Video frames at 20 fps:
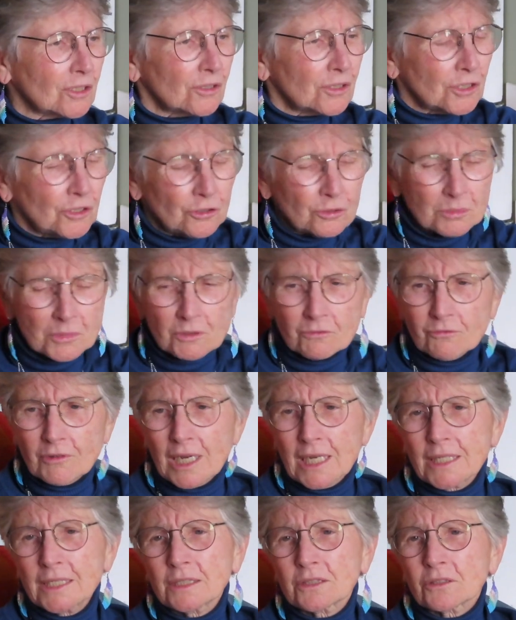on human
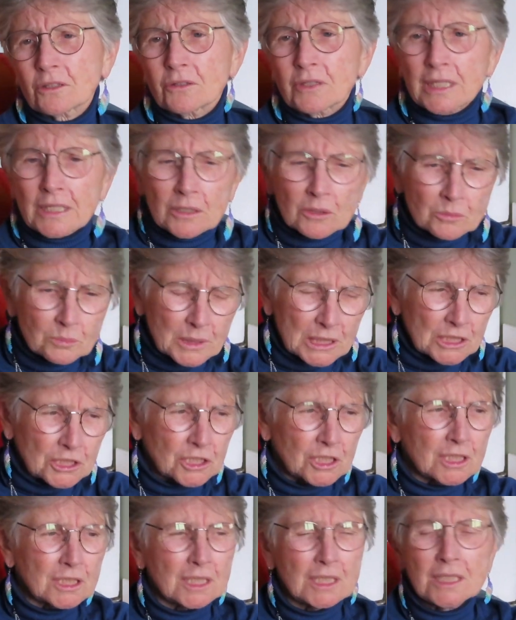rights, on
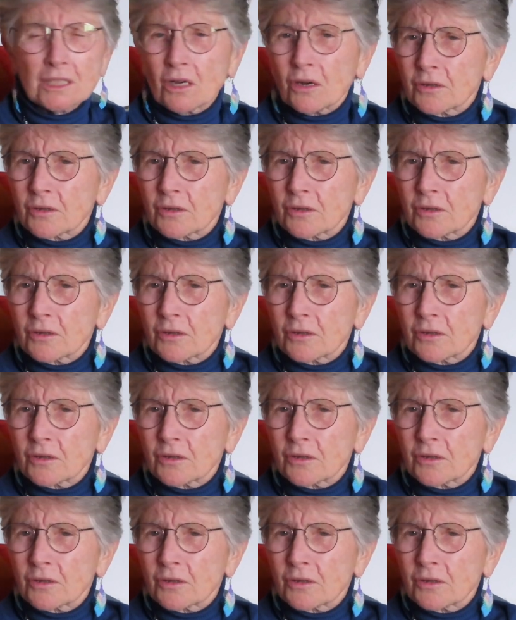LGBT,